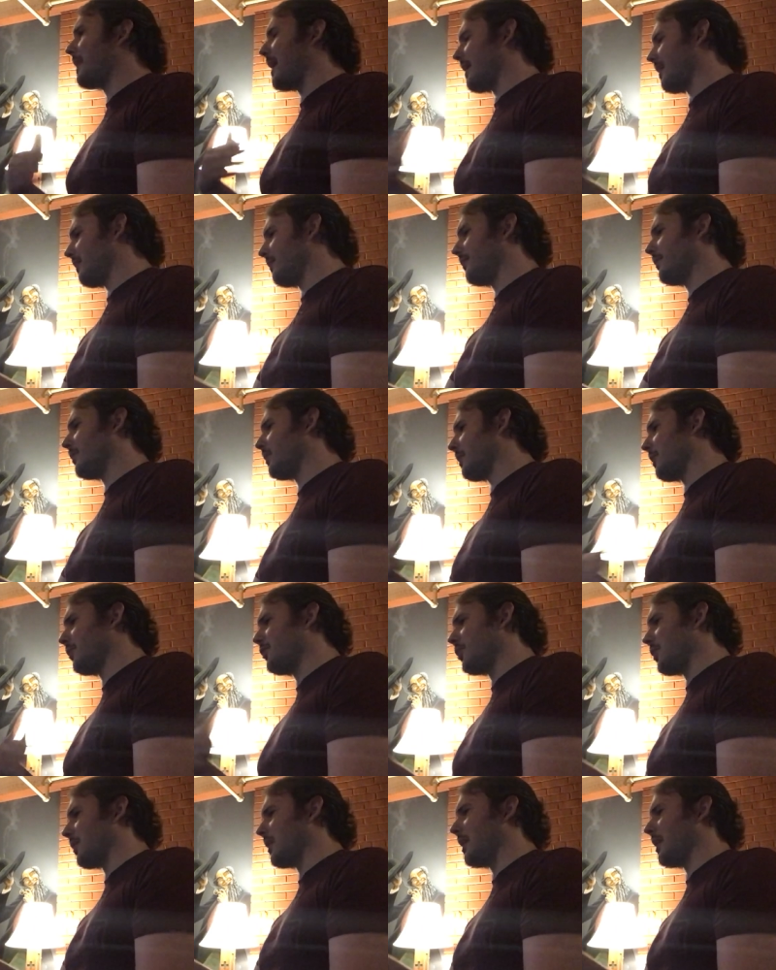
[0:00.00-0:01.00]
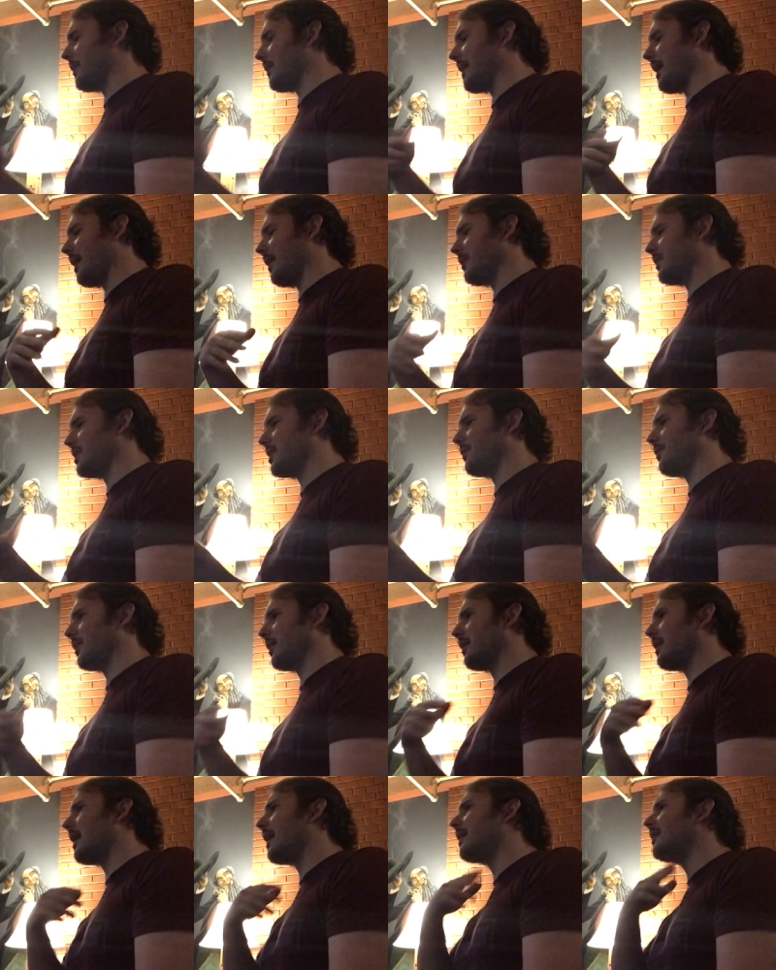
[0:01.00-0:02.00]
back and forth, joking around, stuff
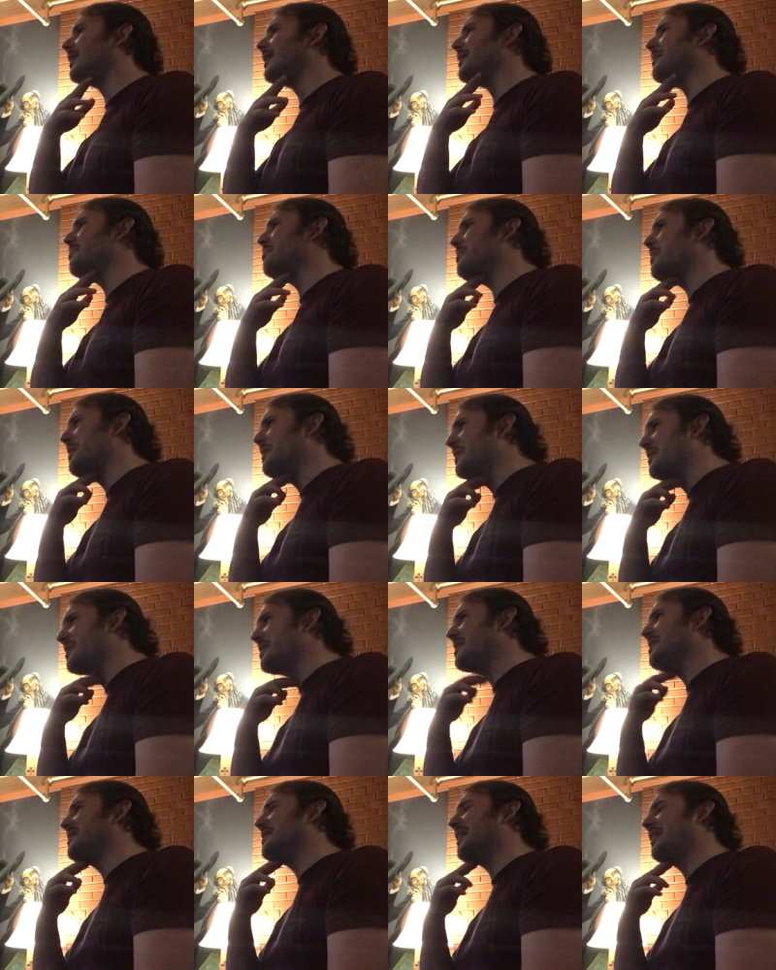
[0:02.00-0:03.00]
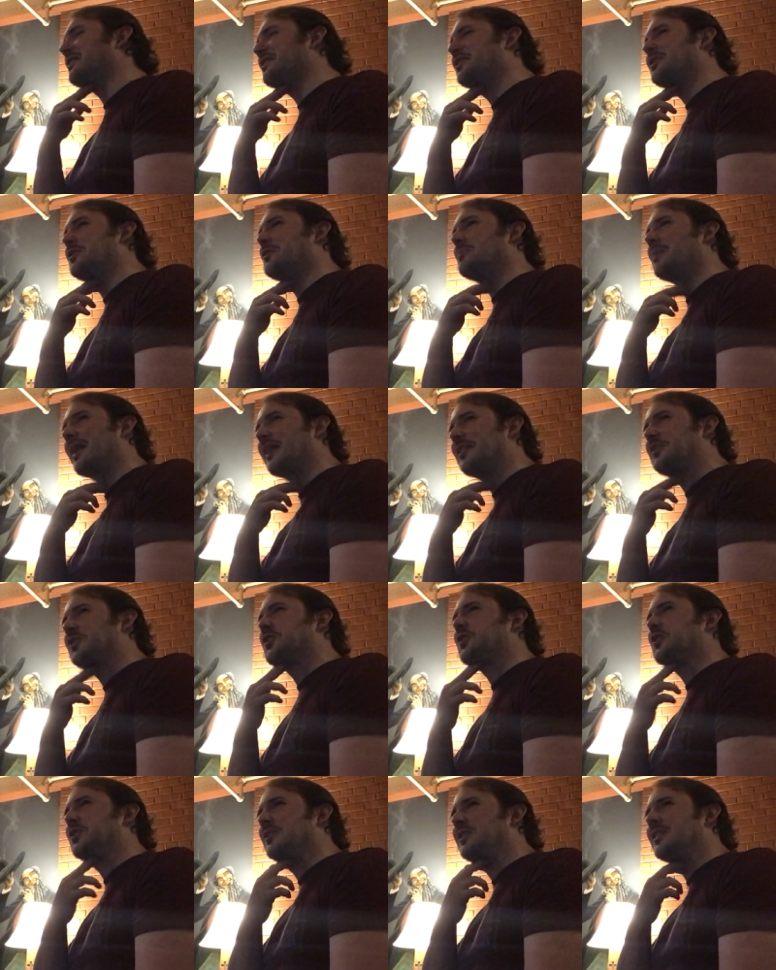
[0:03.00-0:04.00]
like that. In person, not so
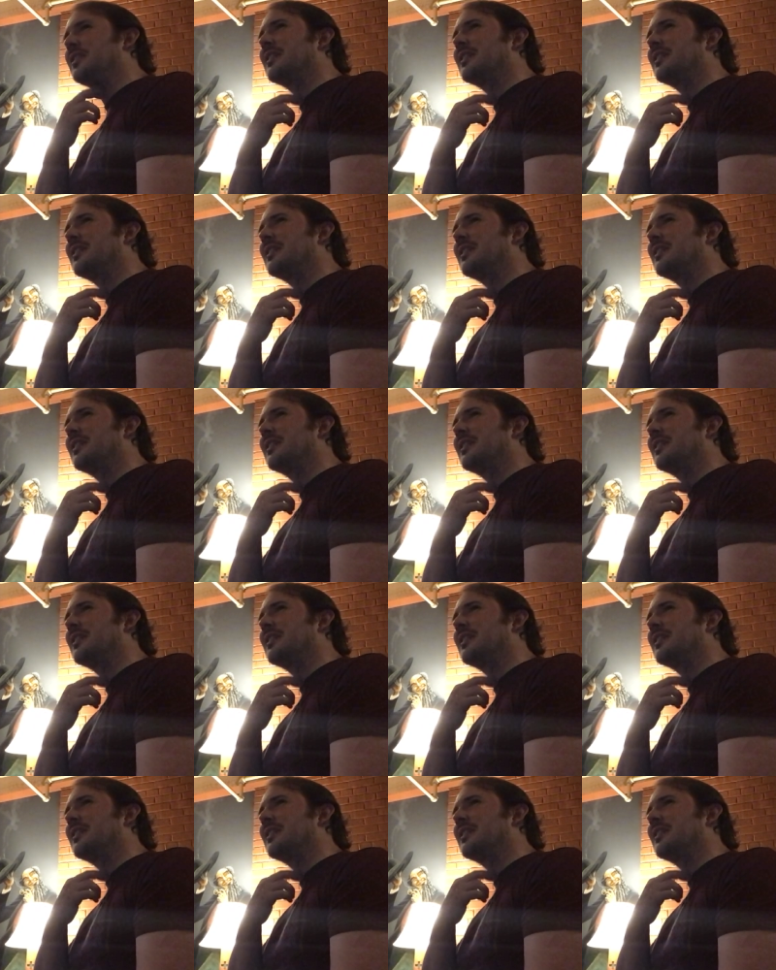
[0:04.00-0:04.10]
much.